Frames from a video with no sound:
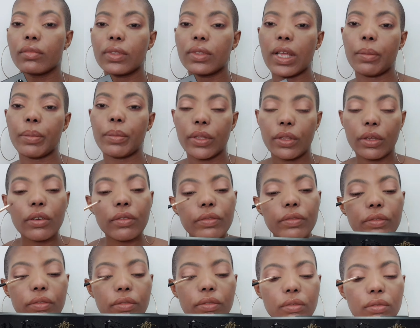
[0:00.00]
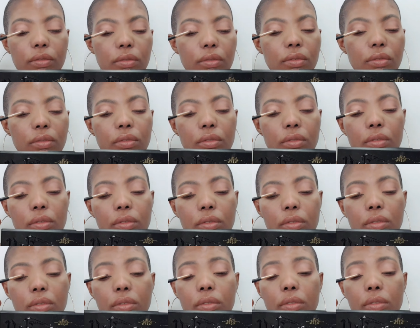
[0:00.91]
Tap it off.
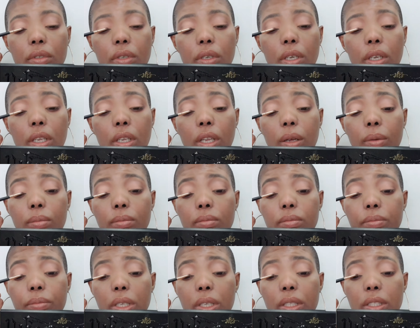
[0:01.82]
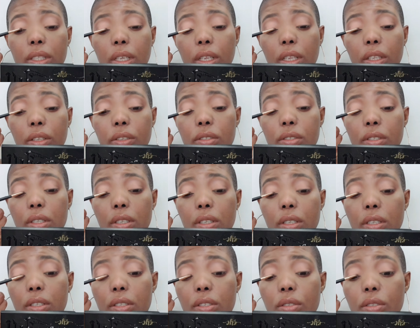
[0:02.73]
And I'm basically using
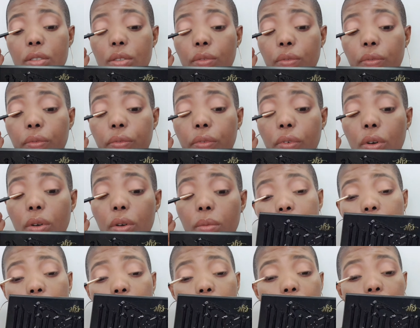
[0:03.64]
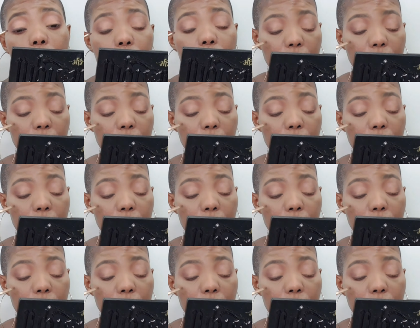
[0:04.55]
this to form